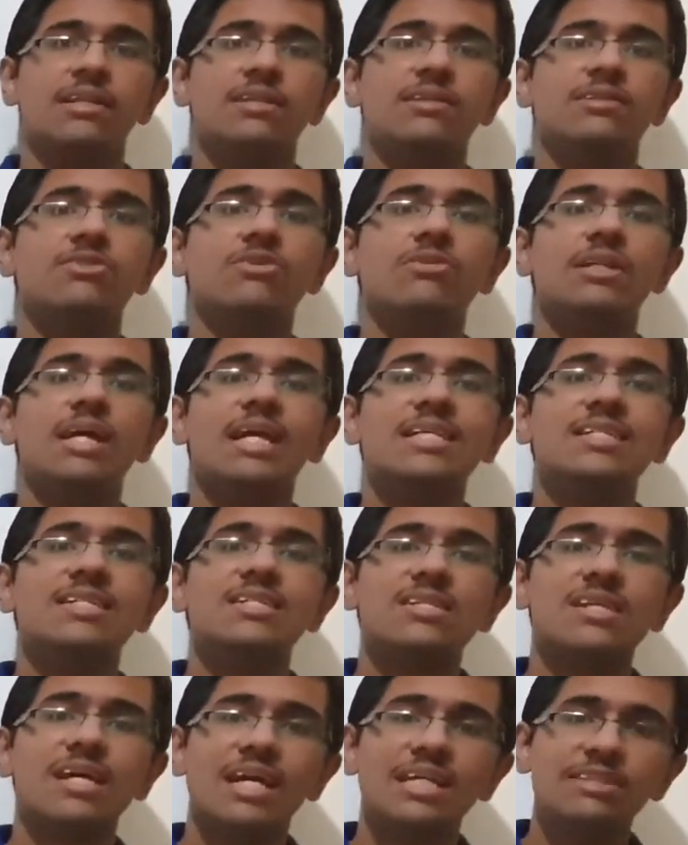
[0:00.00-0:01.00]
So there is
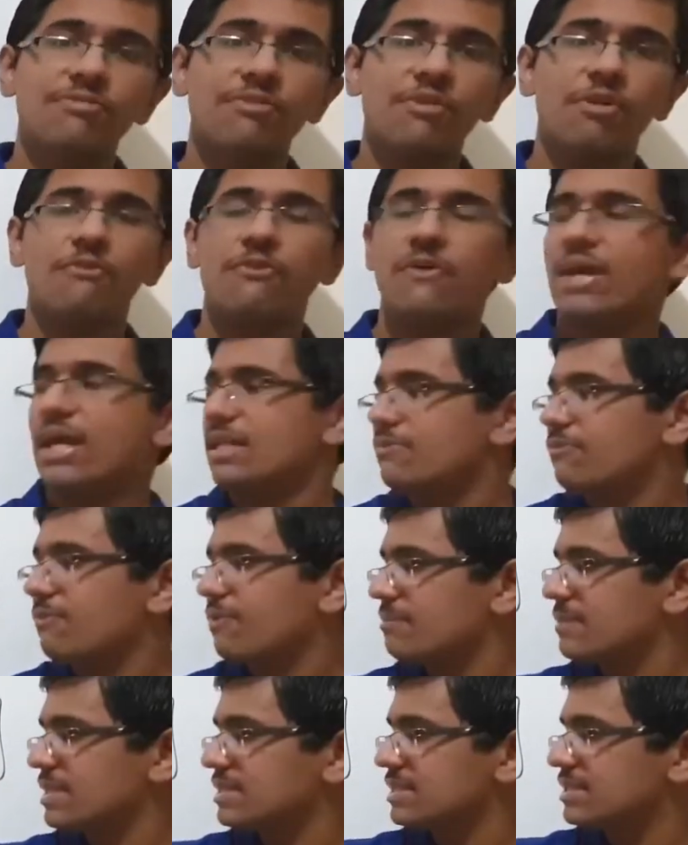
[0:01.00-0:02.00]
transfer of heat
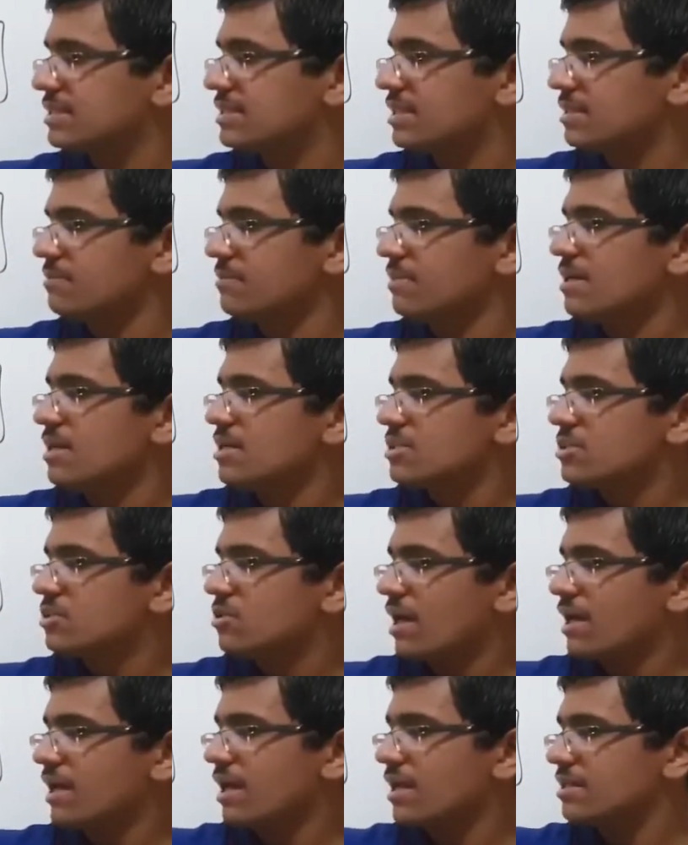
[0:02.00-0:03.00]
from the system. So
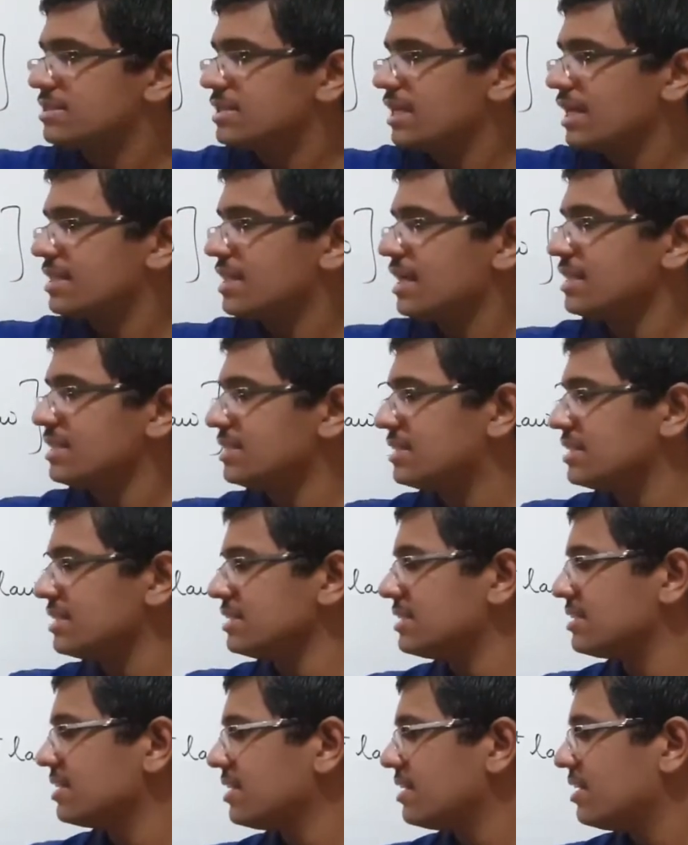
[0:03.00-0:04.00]
I can say that it
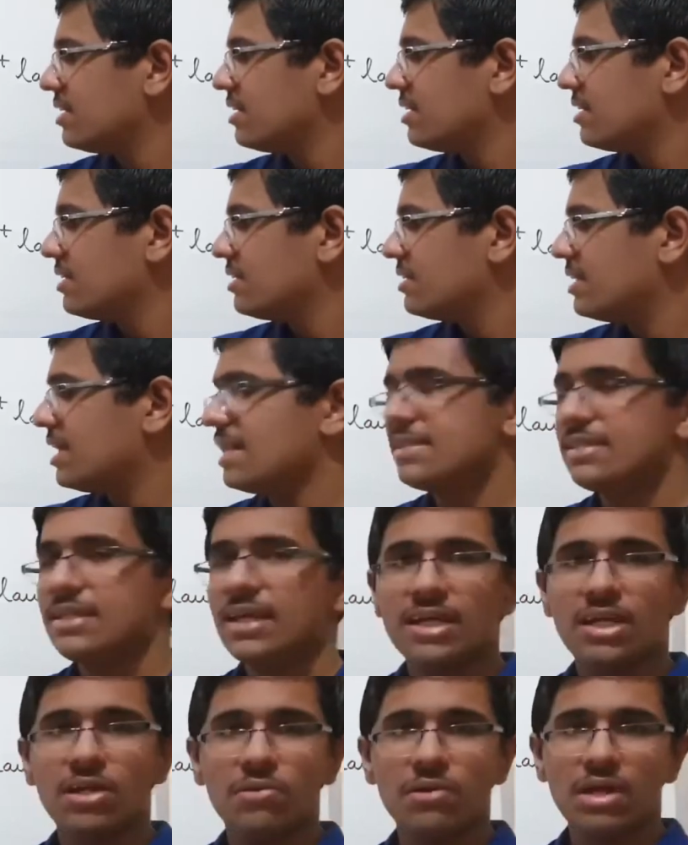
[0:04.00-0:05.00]
is
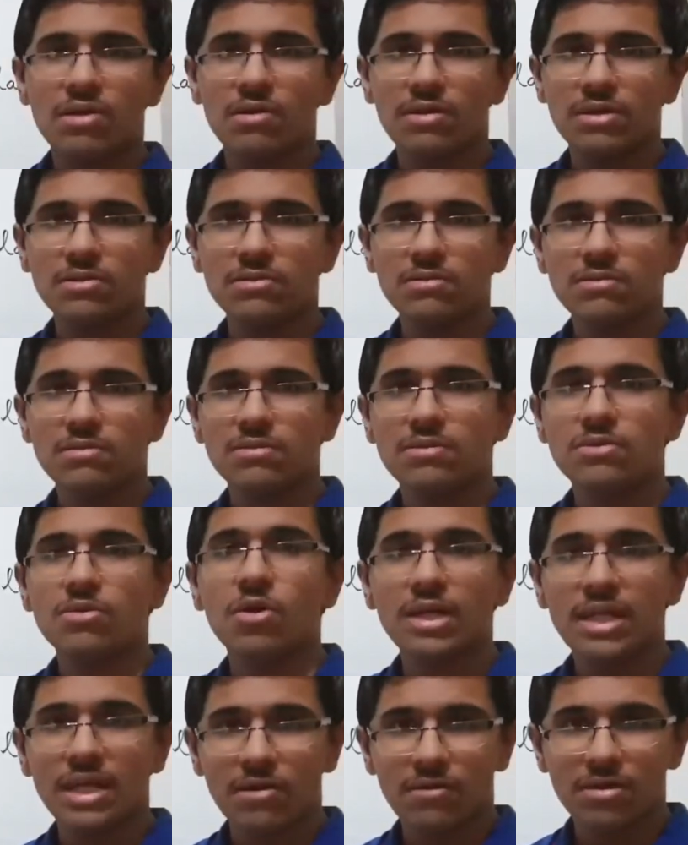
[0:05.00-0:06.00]
delta Q equal to
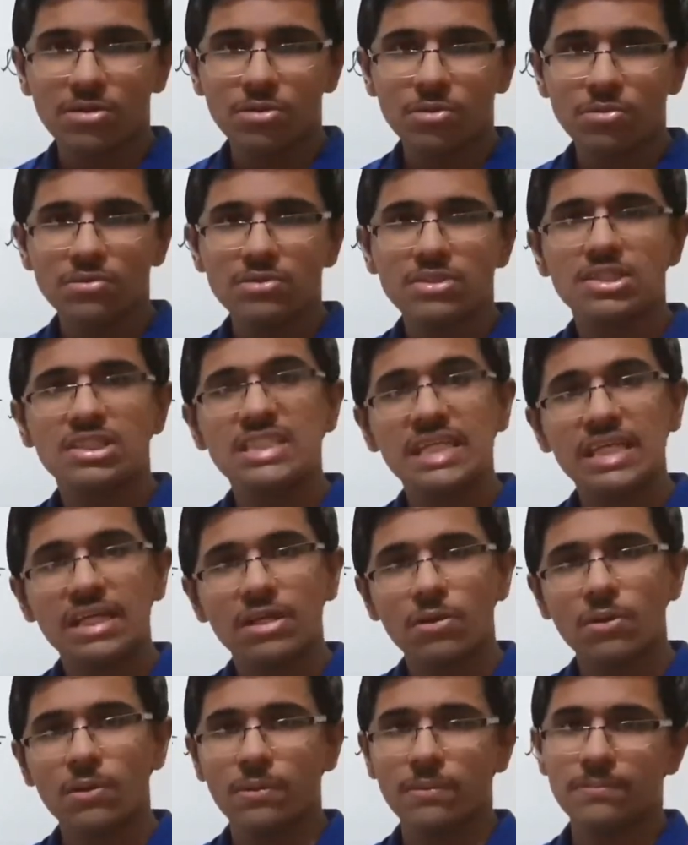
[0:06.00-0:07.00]
not equal to
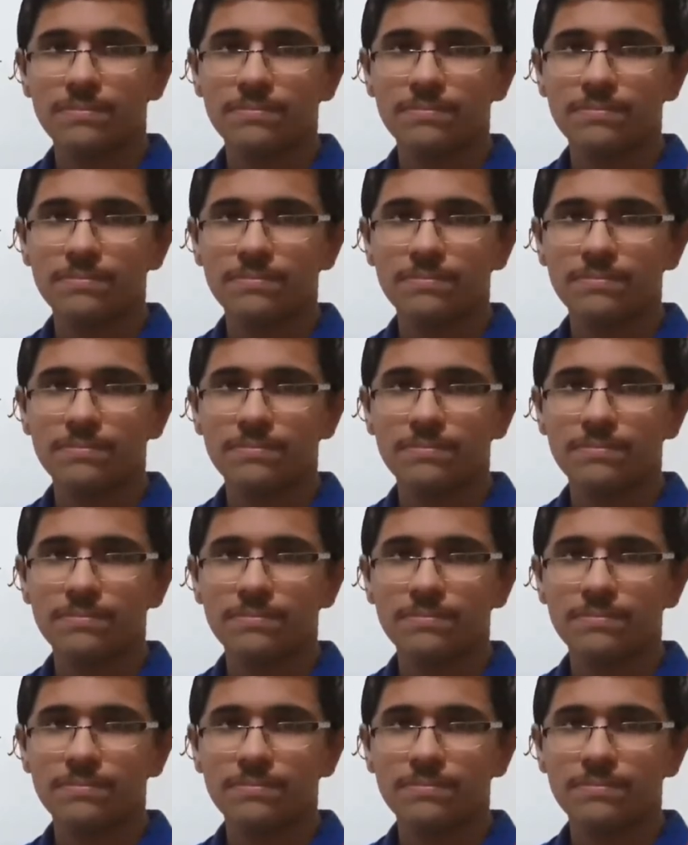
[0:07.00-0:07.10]
0.